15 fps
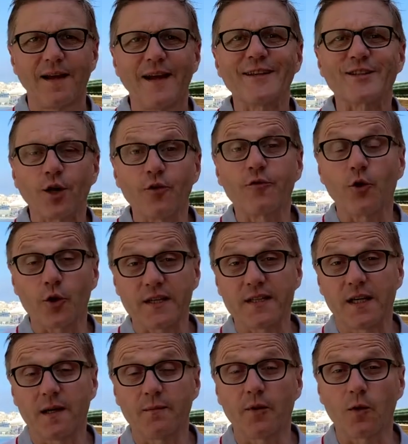So for
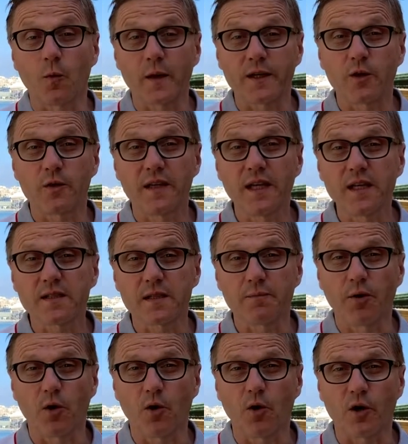example, when you need
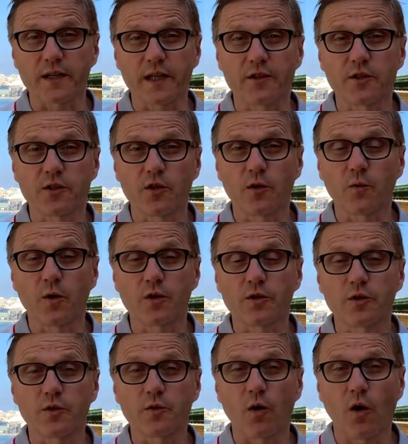support and you don't want to
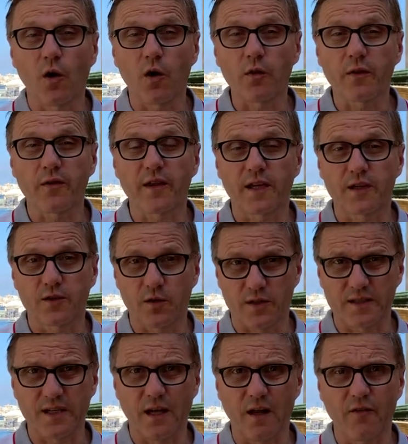do all the things
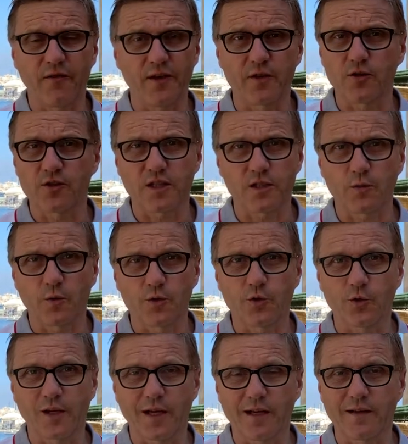yourself and you just want to
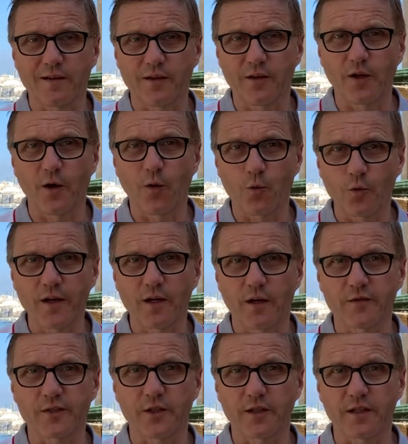get, you know, rid
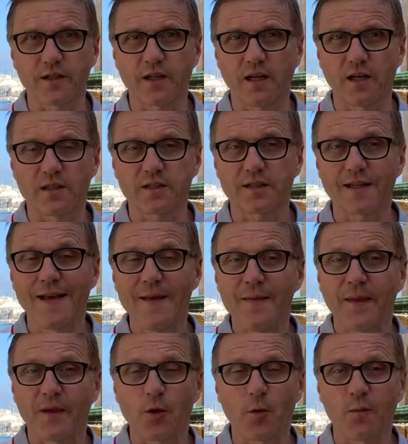of certain tasks,
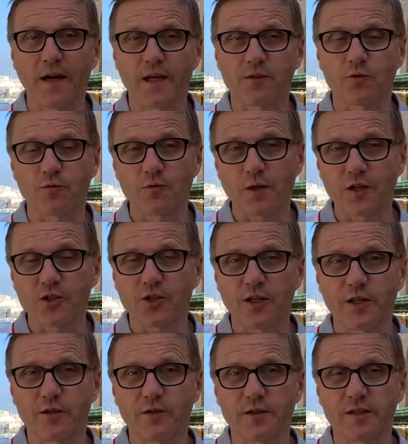you might rush
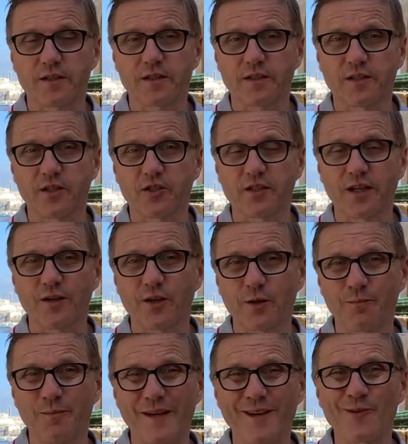into this decision and not
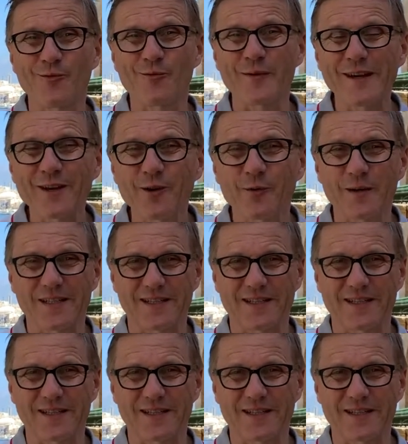be rigorous